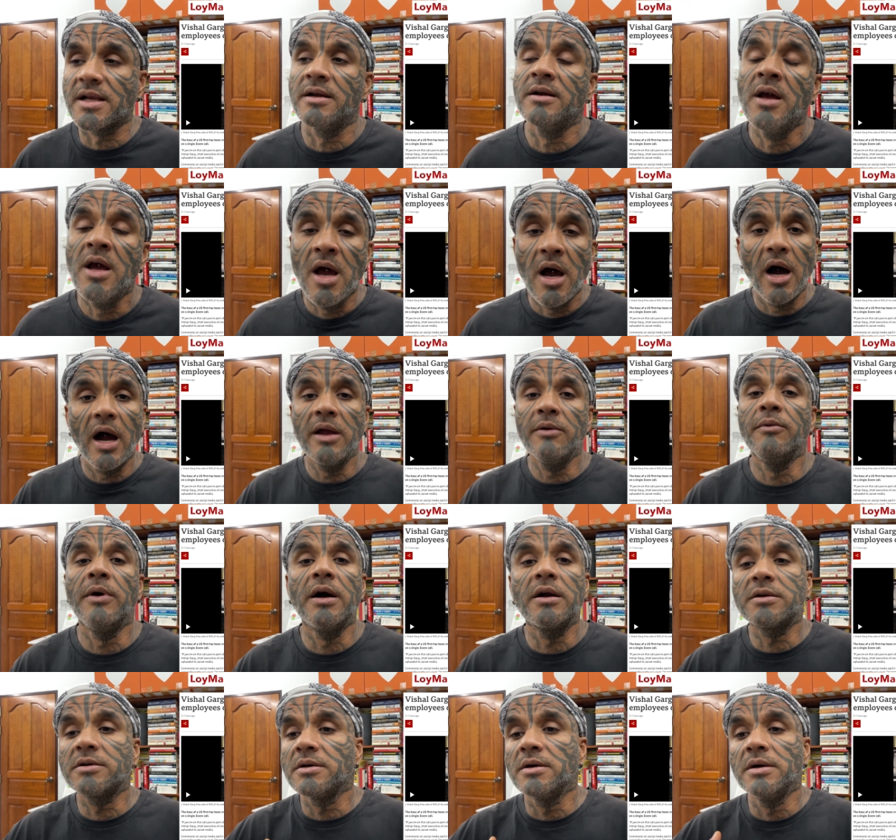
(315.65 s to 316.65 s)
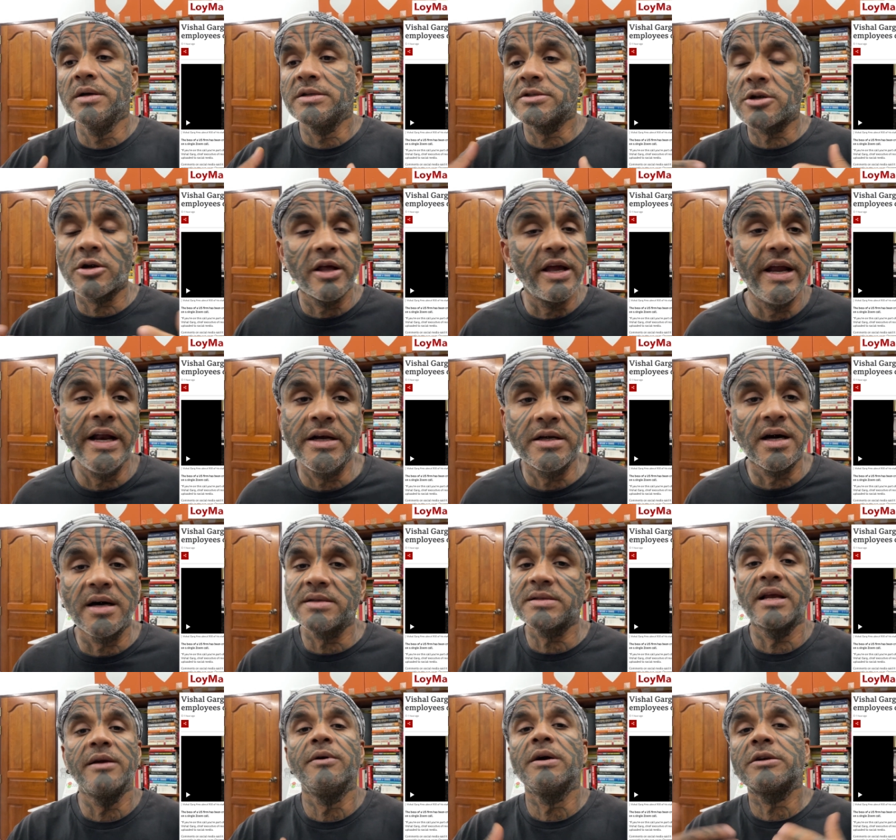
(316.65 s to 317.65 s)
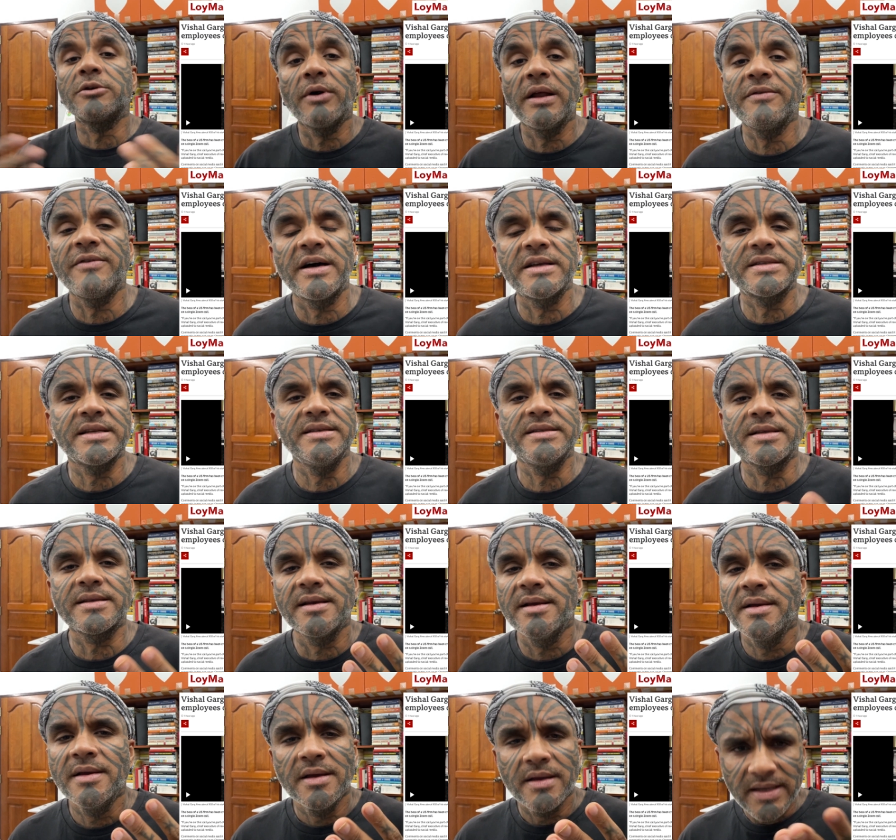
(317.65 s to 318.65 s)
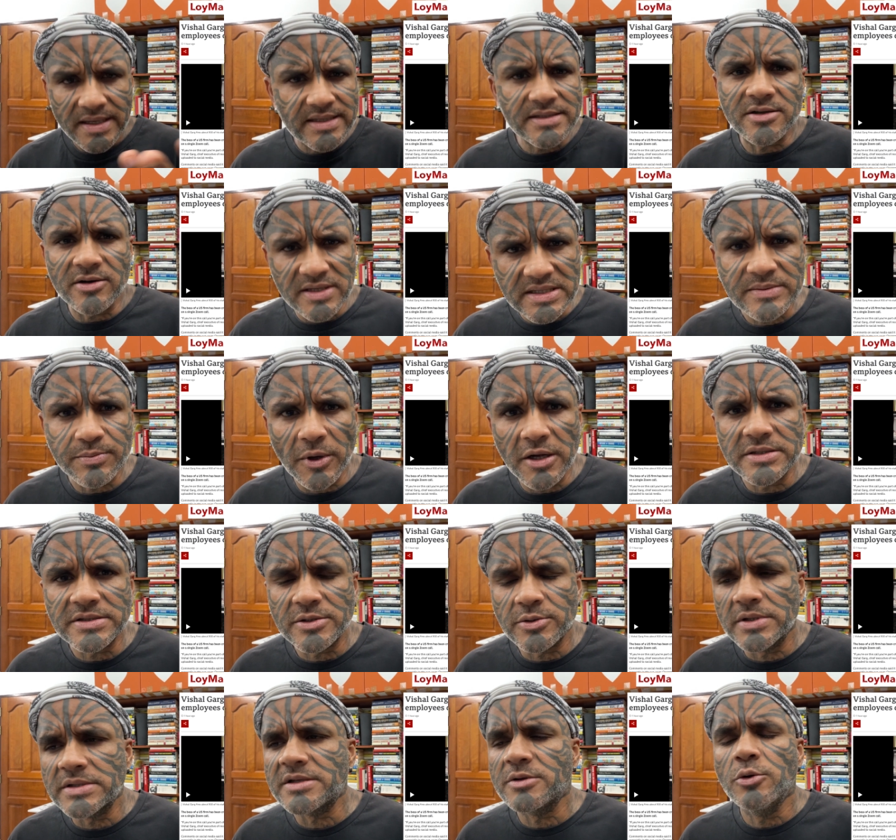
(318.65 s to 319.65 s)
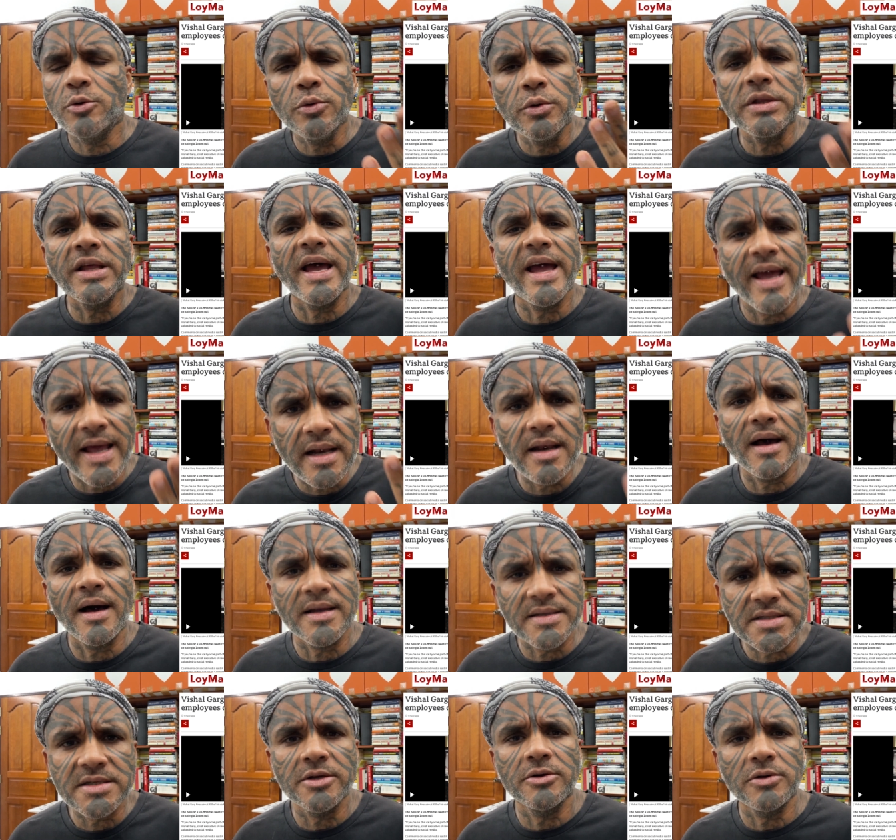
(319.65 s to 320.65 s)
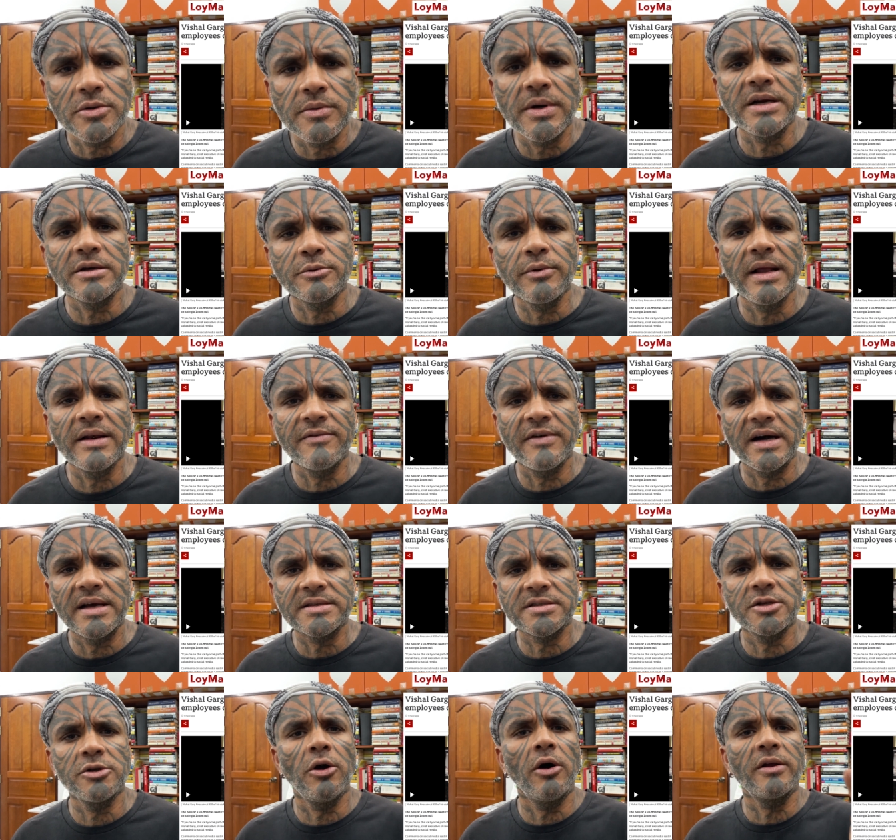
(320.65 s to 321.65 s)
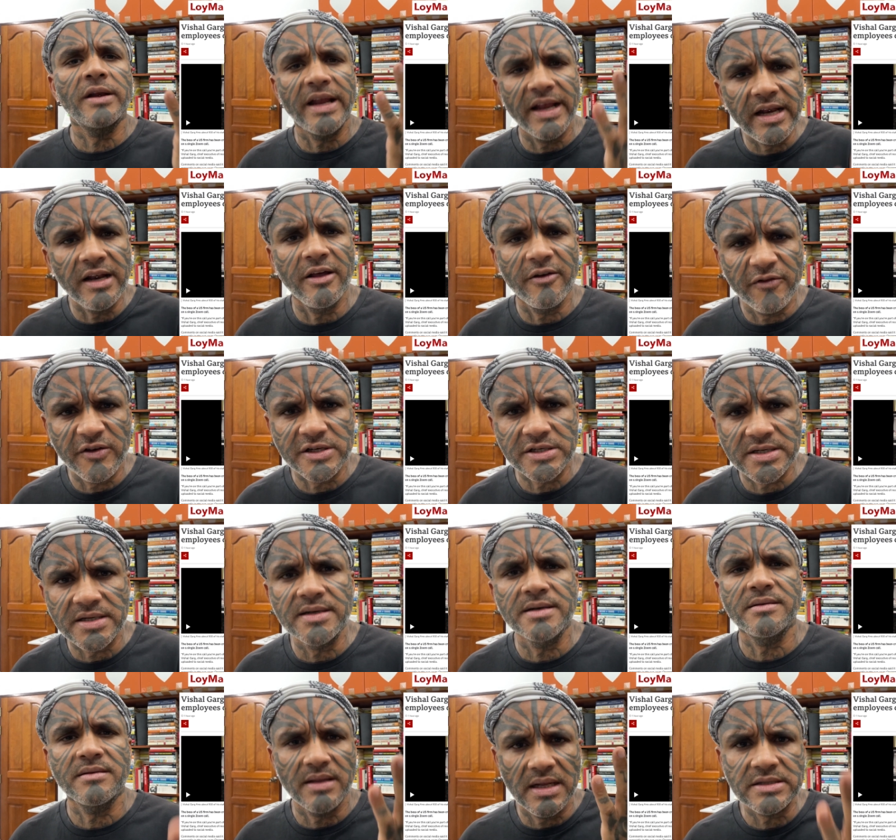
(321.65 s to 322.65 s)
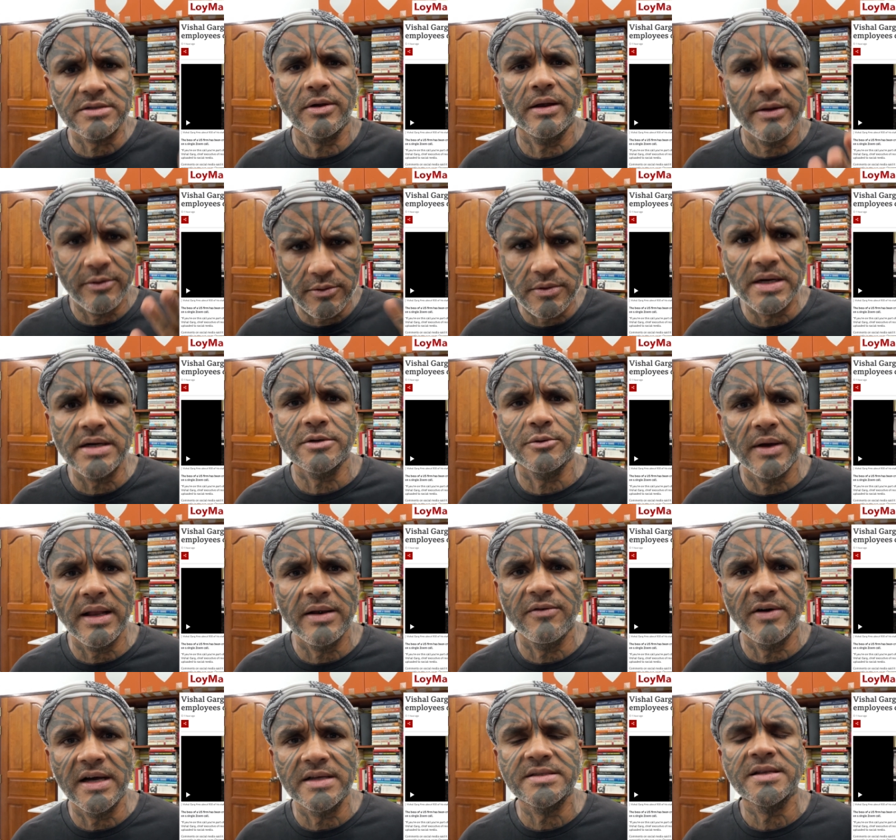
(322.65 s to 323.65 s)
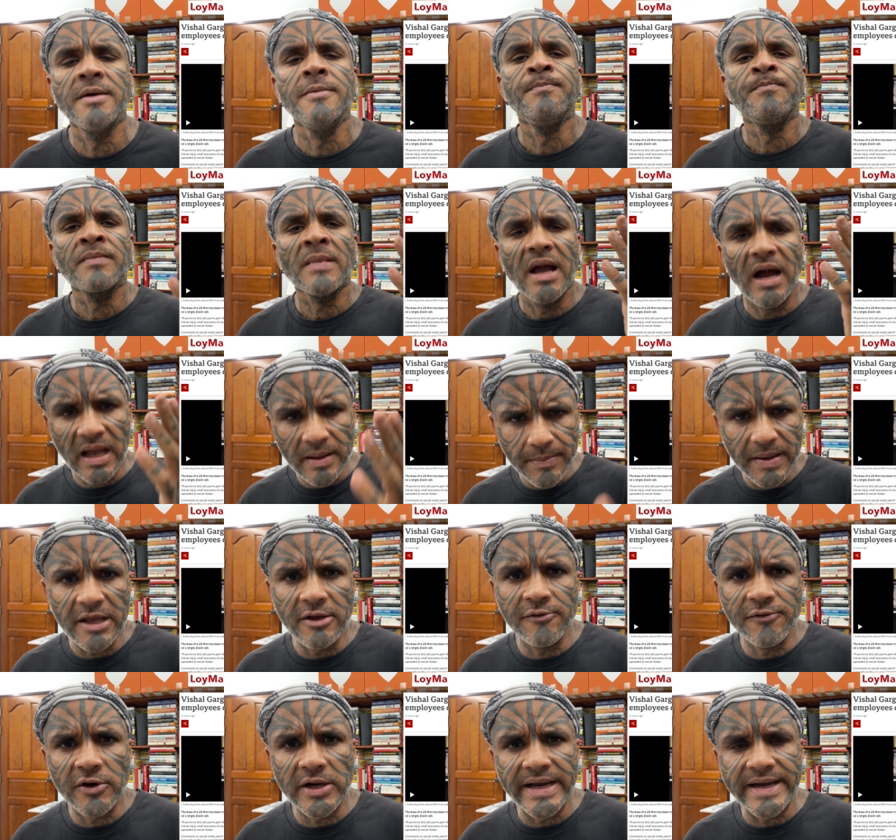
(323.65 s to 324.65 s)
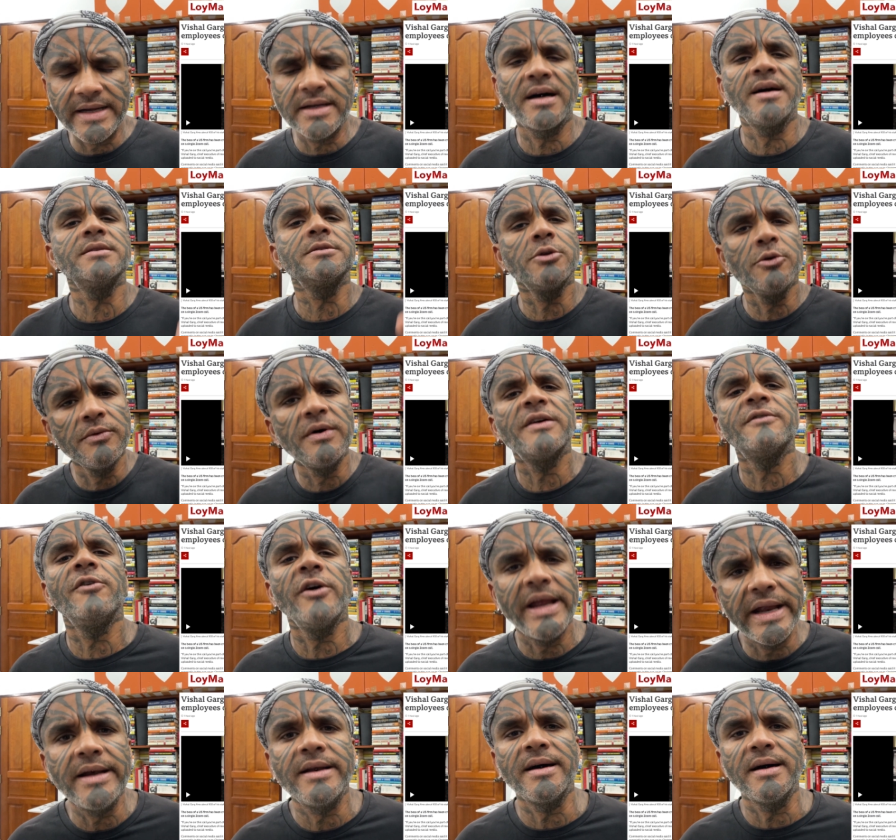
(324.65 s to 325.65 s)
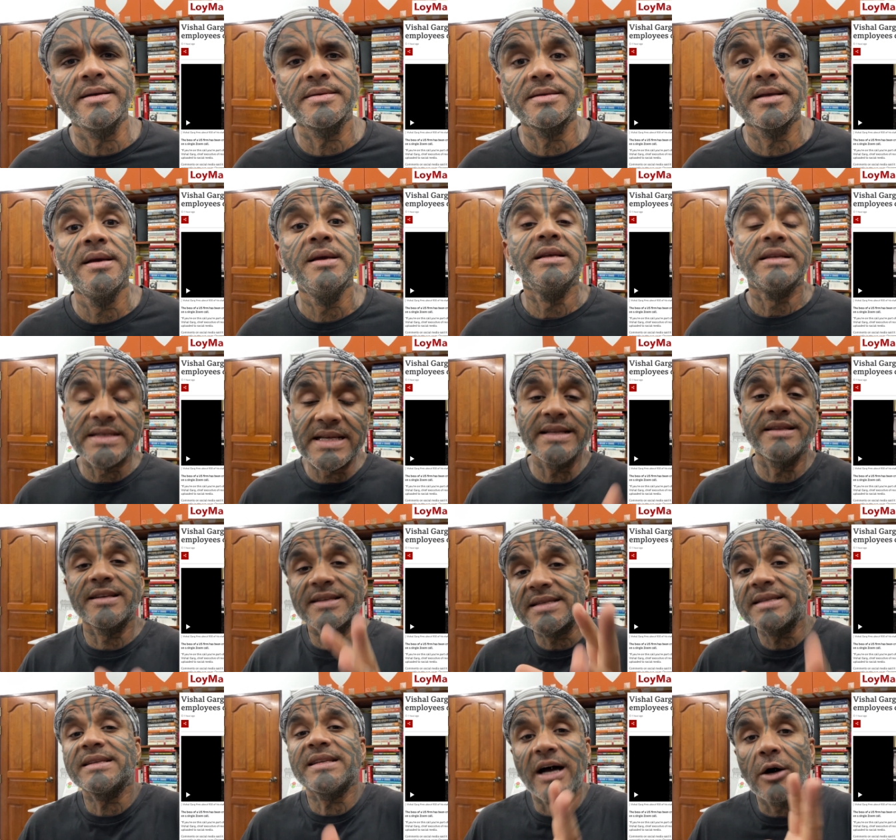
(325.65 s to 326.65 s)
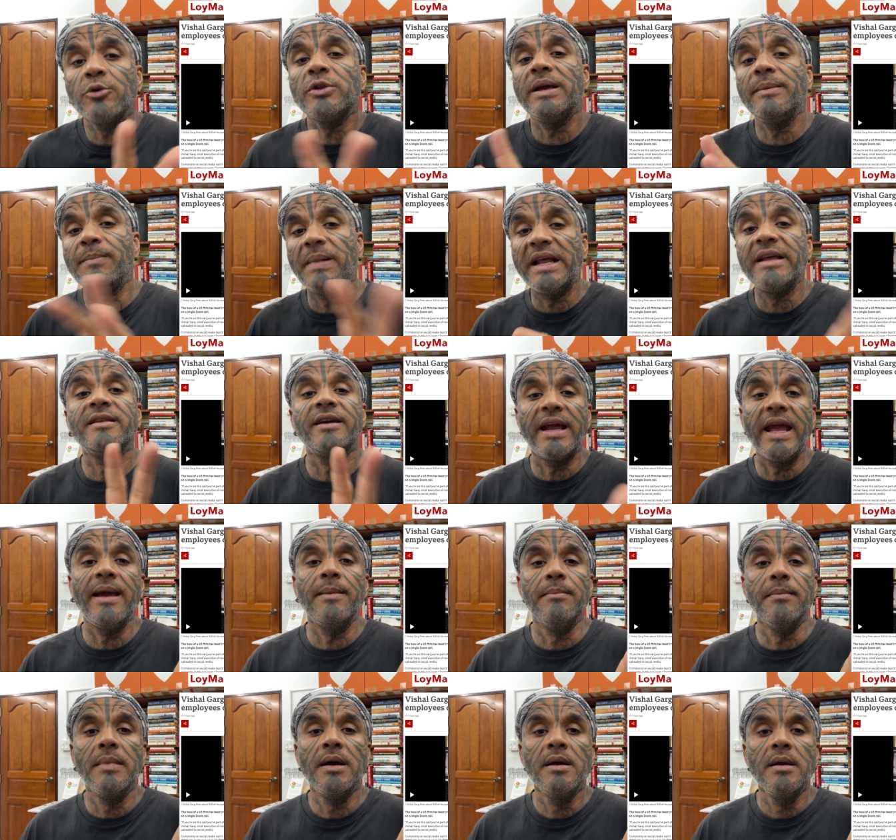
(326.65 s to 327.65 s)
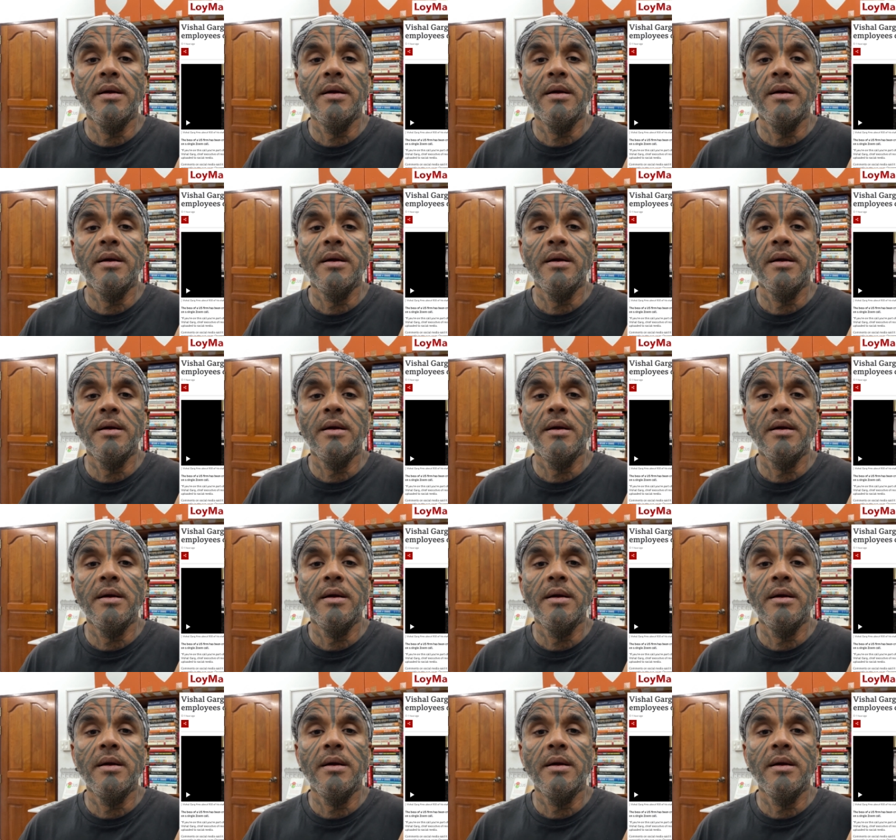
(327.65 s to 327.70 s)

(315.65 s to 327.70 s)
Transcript: I worked instead of 8 hours, I worked 12 hours. His response was, who the hell asked you to work 12 hours? You're inefficient. That's why you work 12 hours. I pay you for 8 hours. You work for 8 hours. See, this is how they play the game.